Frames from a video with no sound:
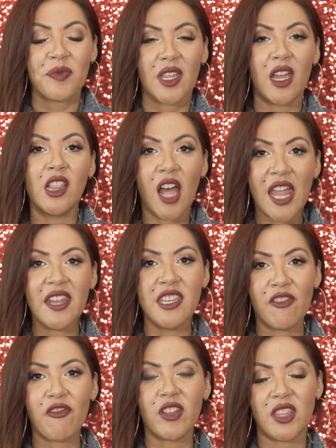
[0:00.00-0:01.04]
A lot of
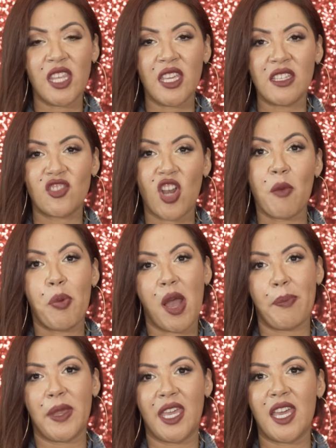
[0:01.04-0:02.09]
different things start
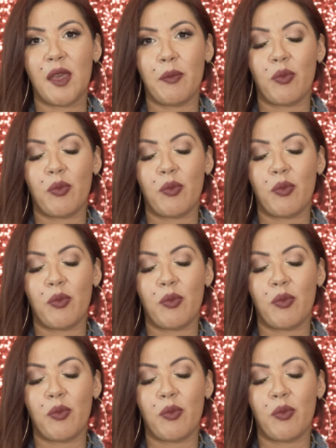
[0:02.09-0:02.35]
popping up